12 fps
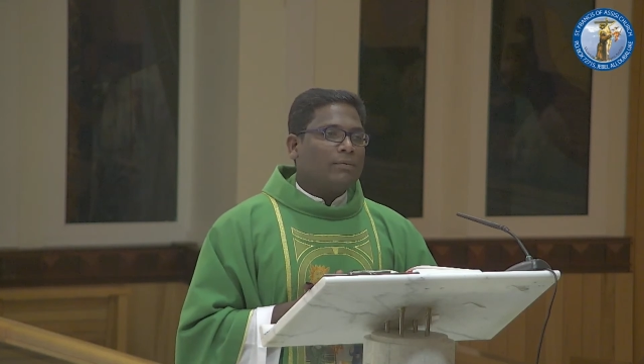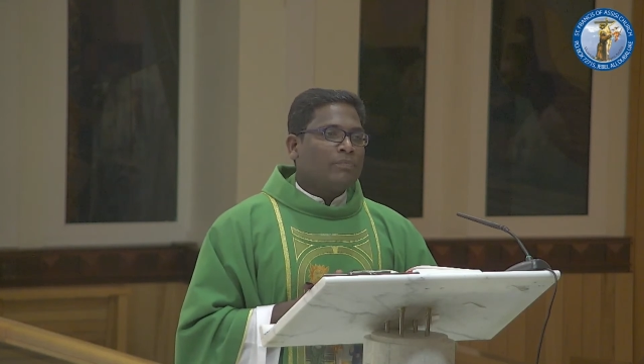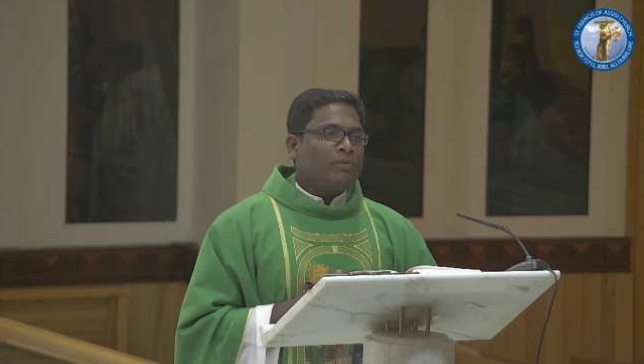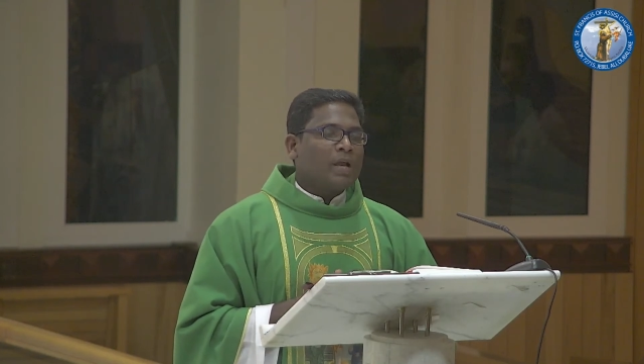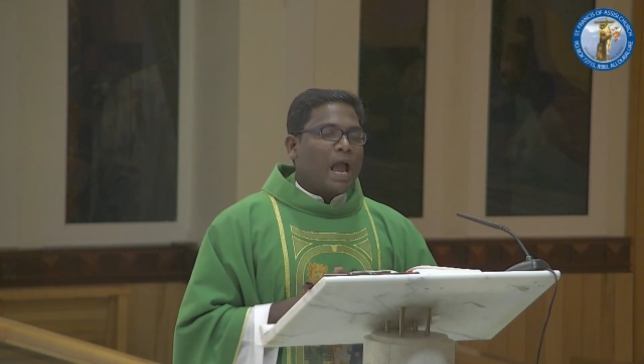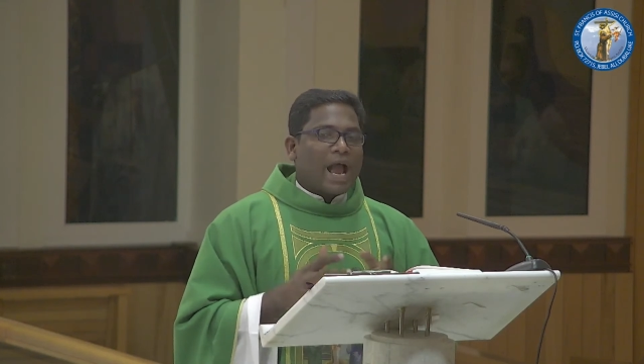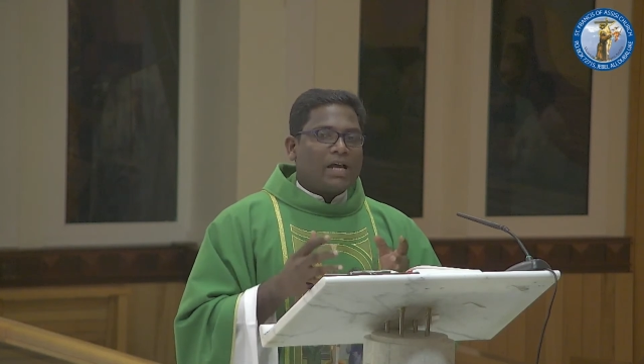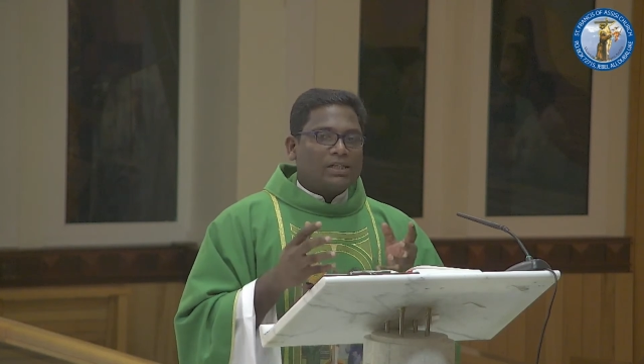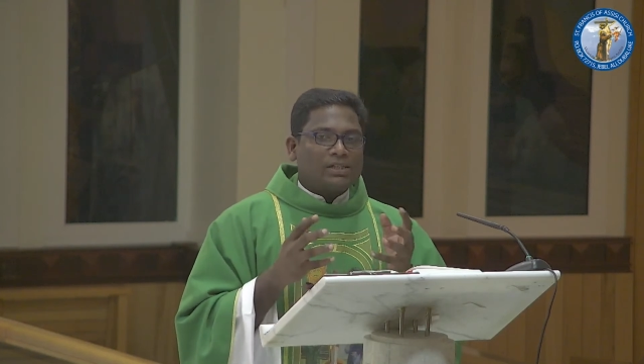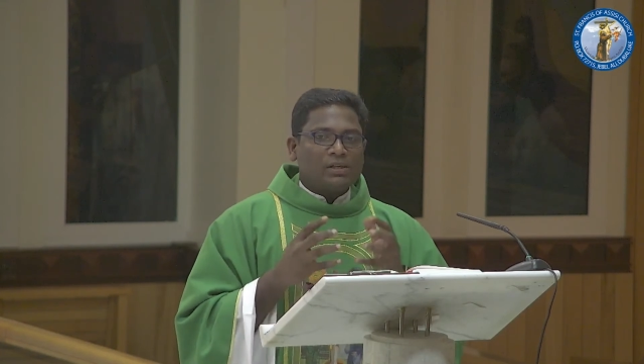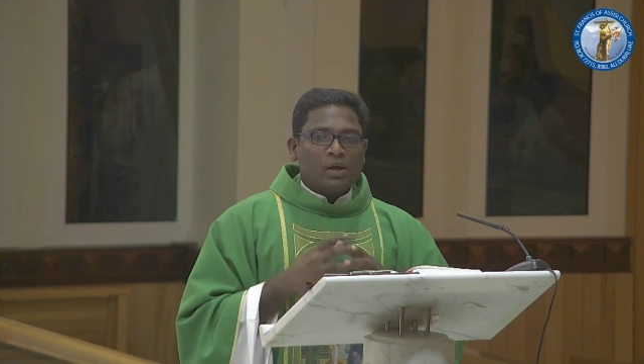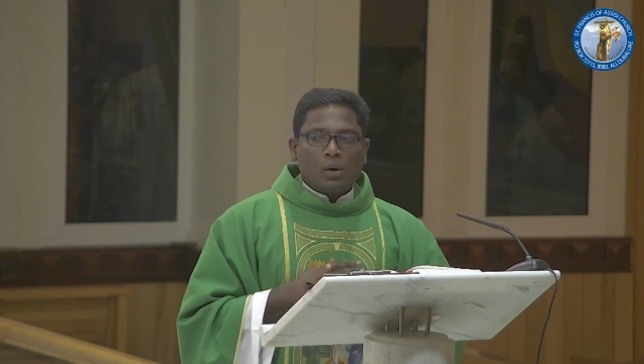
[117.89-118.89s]
As
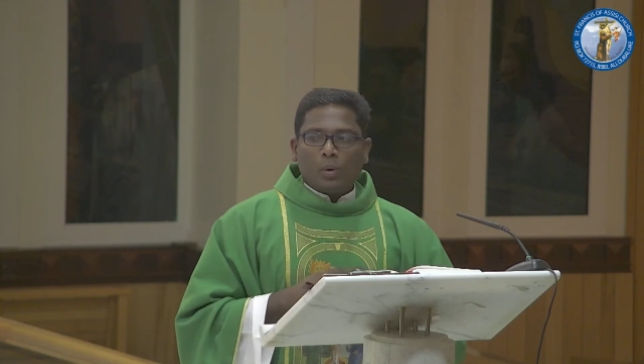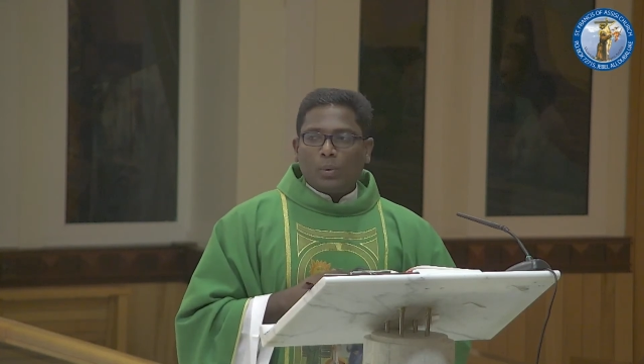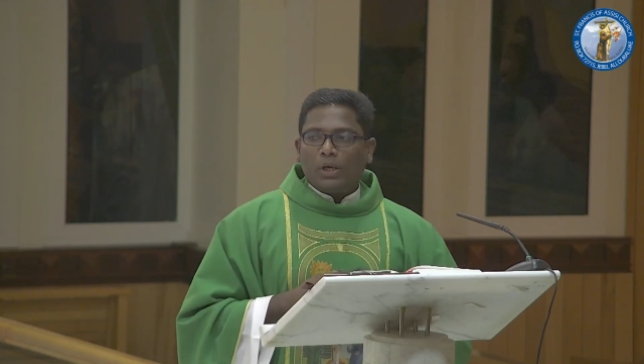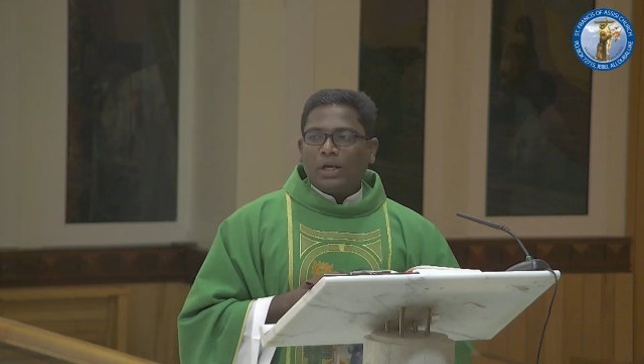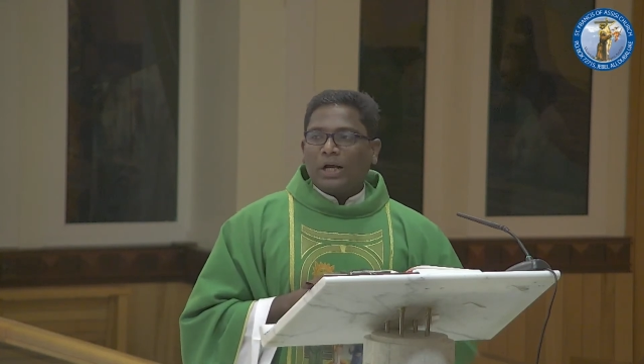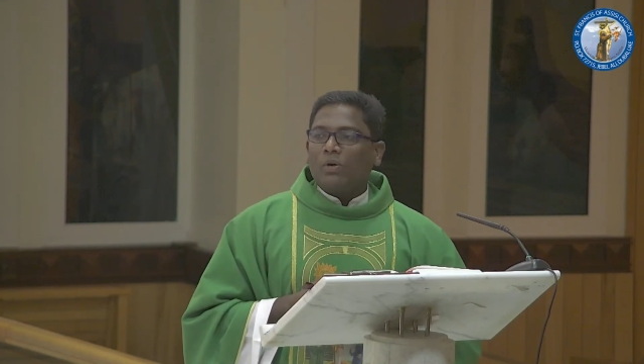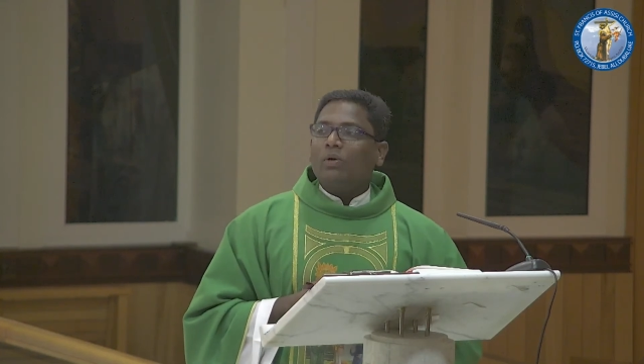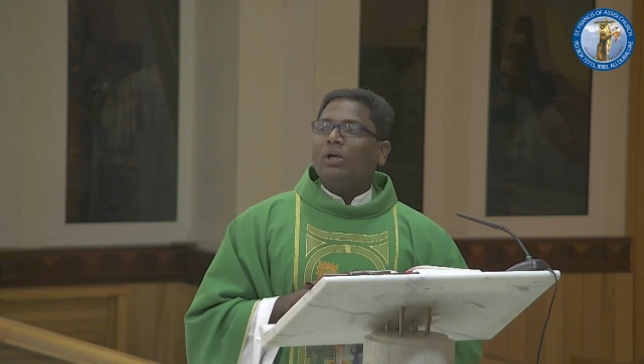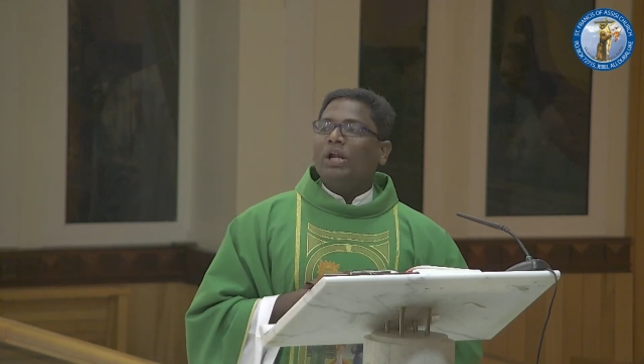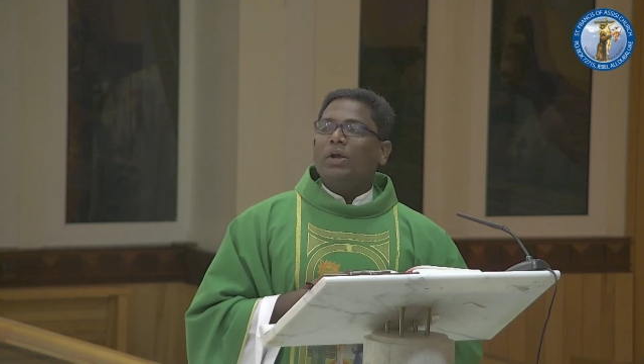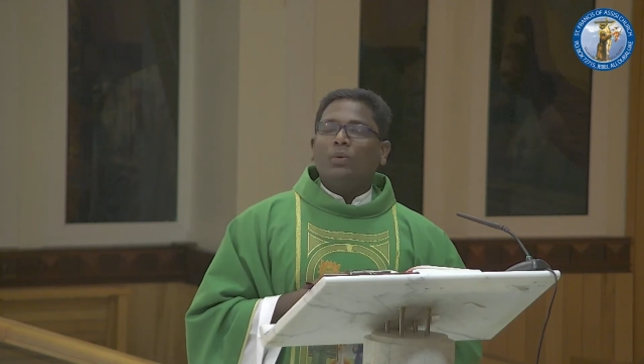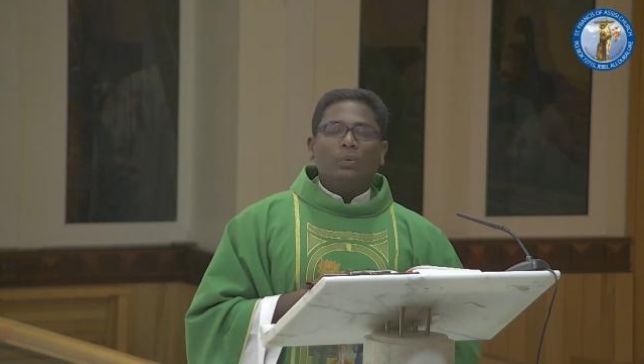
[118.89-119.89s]
we cannot live
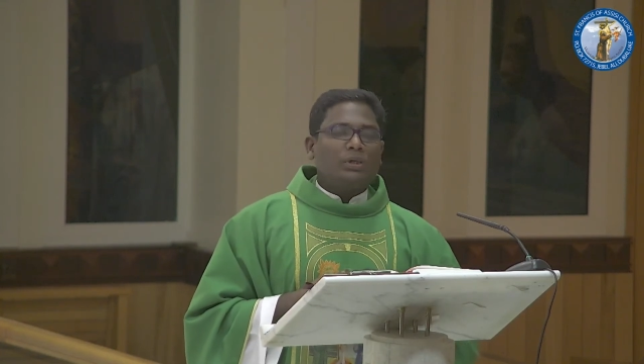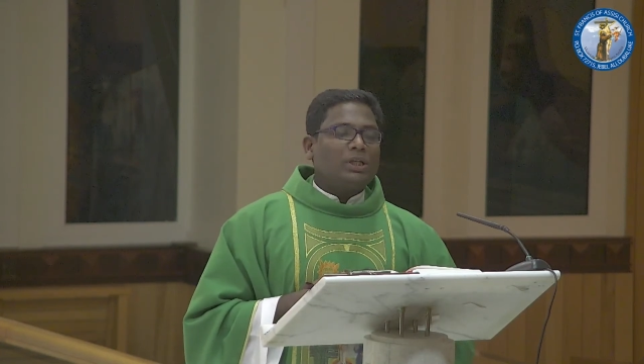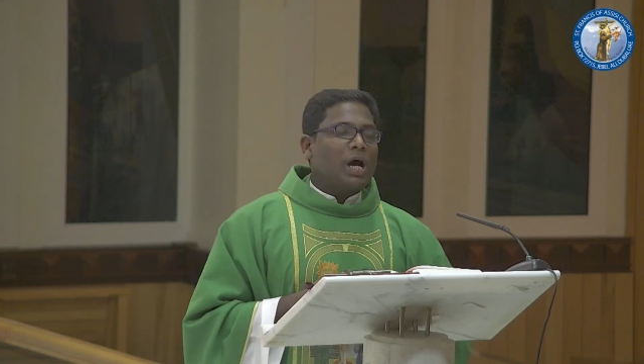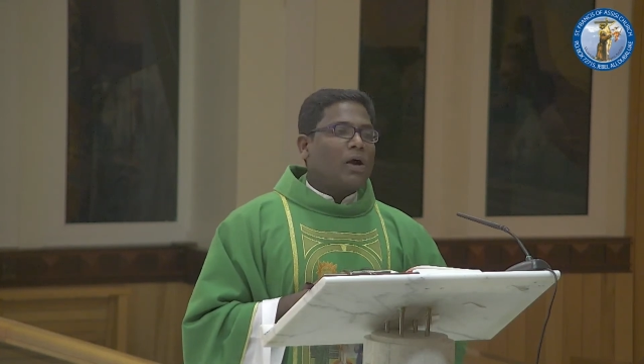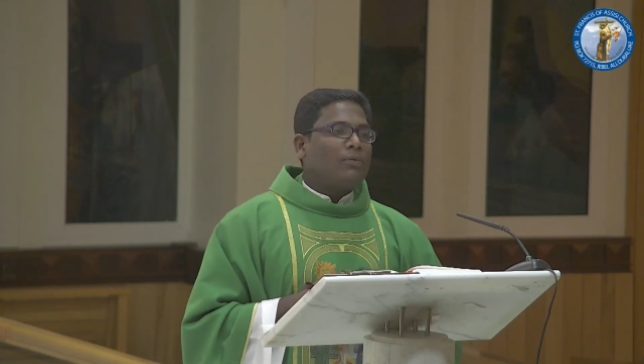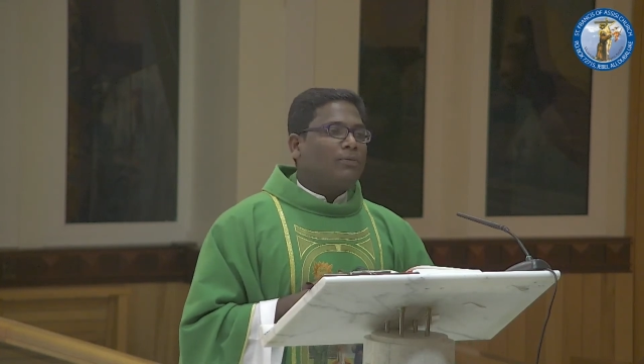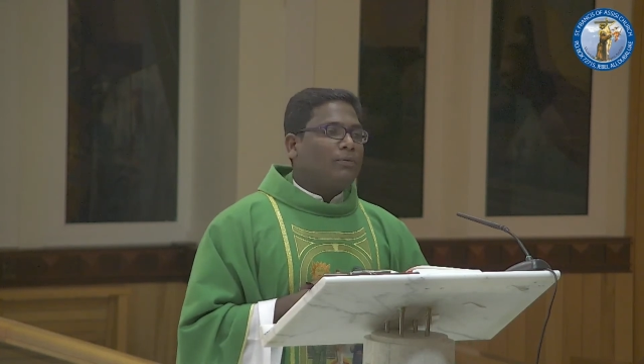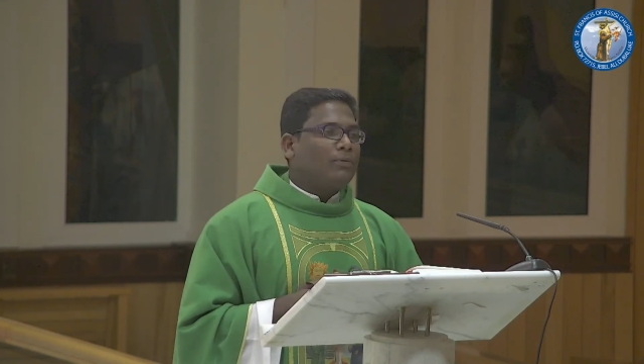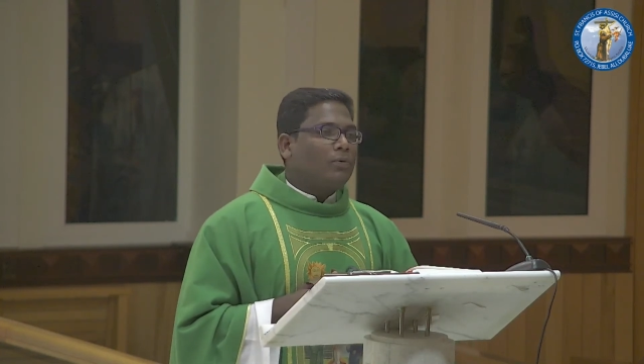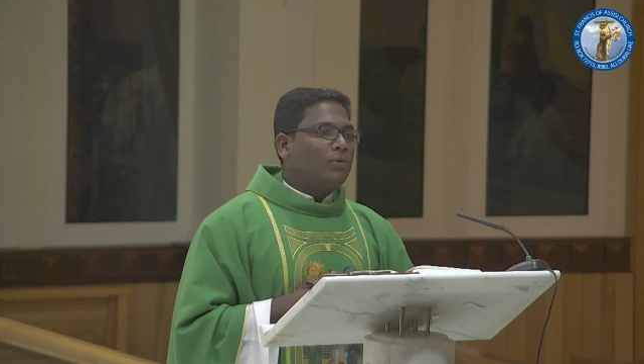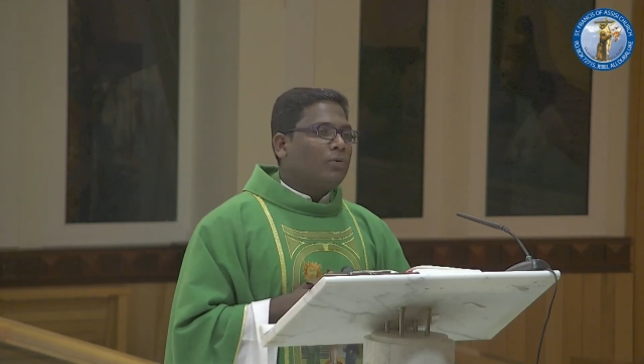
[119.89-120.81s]
without food